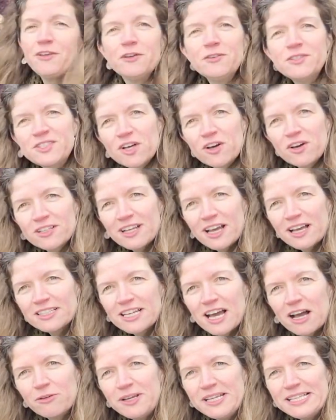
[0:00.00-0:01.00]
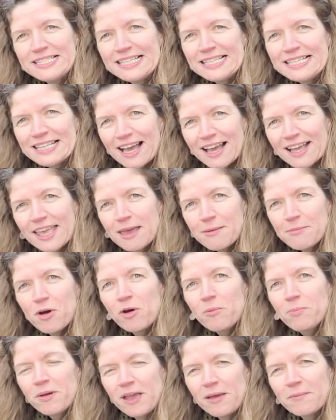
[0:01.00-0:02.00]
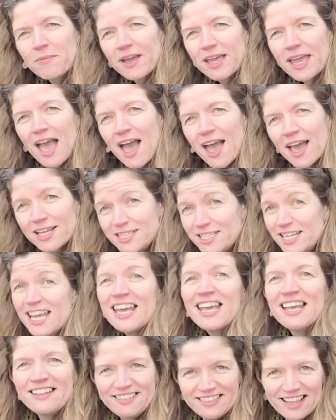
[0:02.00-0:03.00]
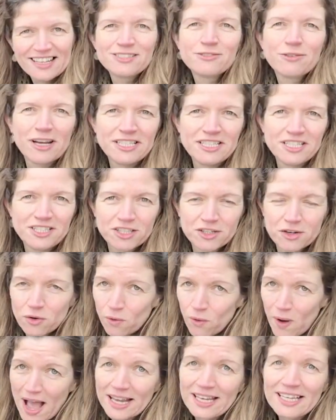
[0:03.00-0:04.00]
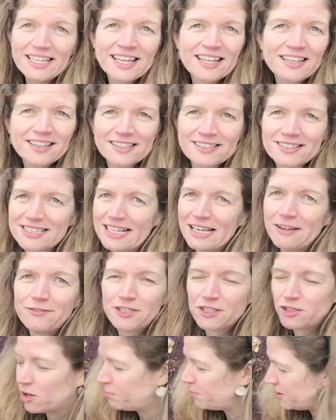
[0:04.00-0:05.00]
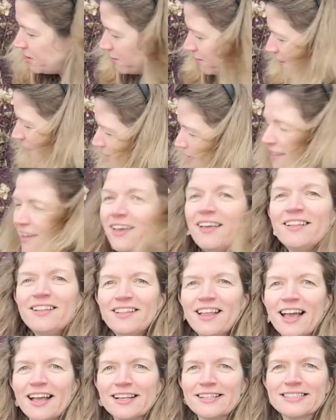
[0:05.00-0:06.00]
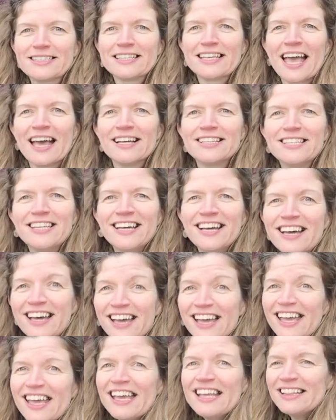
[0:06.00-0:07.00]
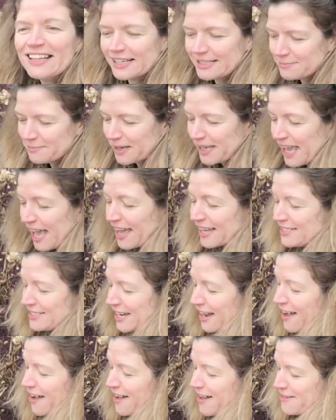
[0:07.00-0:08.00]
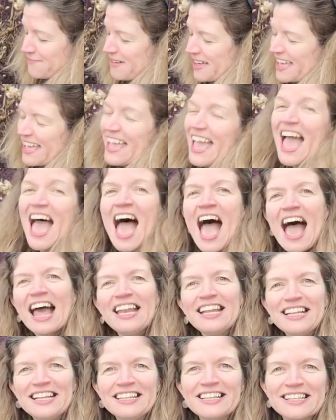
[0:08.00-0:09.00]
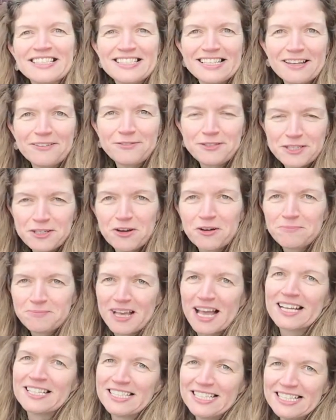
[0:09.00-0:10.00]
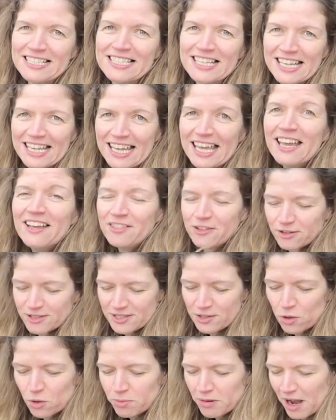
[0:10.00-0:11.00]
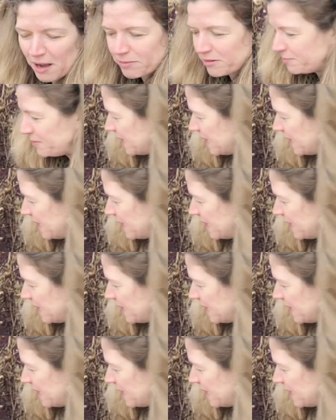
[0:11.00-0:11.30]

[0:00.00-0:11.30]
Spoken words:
you saw that, how easily that came up in my hand, that's ready to go. Anything that's lifting up in your... Thanks, cat. That's my cat, Tom. Anything that's lifting up that easy, there's no problem.